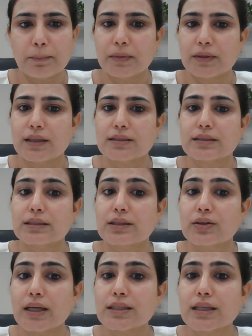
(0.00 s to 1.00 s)
But there's
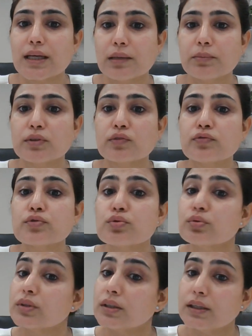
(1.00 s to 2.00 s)
great element of
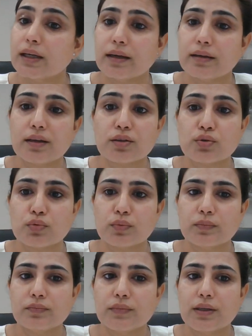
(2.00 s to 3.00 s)
truth in the idea too.
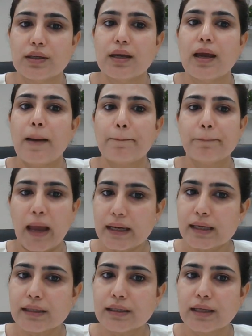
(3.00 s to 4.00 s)

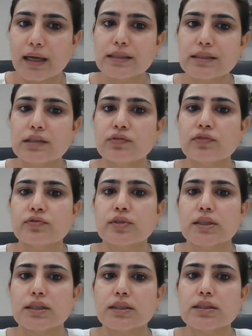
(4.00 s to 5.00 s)
Back in the
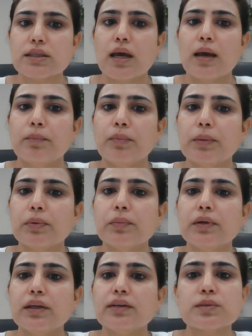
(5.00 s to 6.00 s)
1950s, people
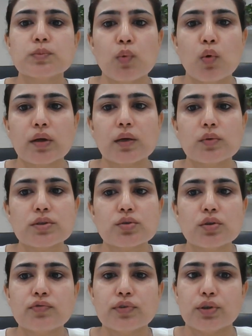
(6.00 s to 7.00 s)
believed smoking was
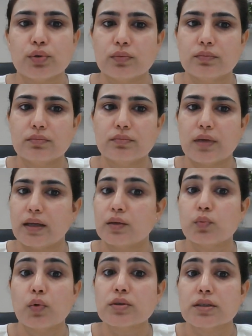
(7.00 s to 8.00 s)
good for you, and
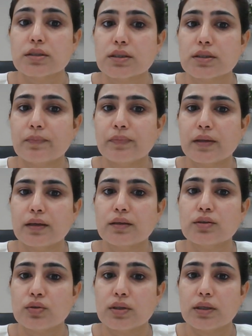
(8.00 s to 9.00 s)
it wasn't.
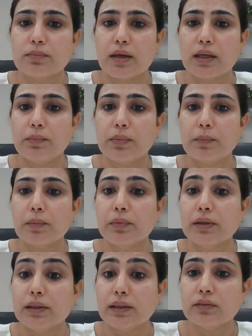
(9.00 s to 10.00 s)
Today, many people
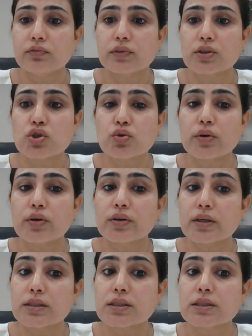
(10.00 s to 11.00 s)
believe that sugar
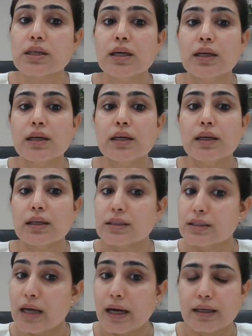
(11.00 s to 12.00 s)
is
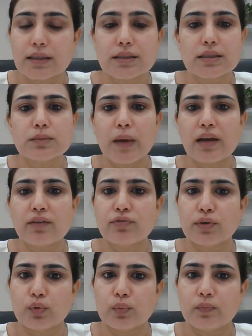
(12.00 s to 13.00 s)
in diet is bad for
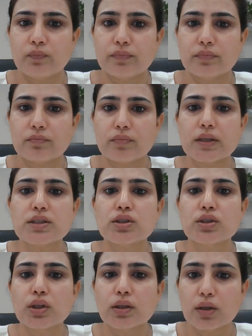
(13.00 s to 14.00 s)
you, but it's
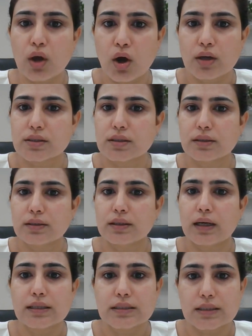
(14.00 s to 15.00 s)
not
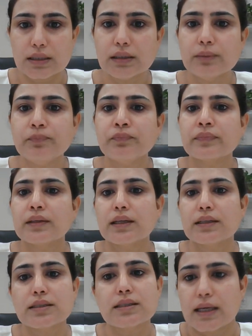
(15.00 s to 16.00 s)
until
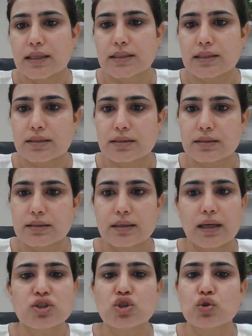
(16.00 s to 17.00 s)
it is in excess,
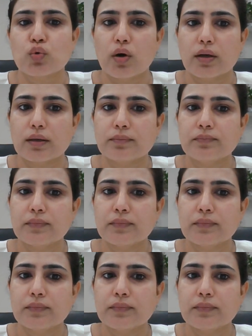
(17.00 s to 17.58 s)
and so on.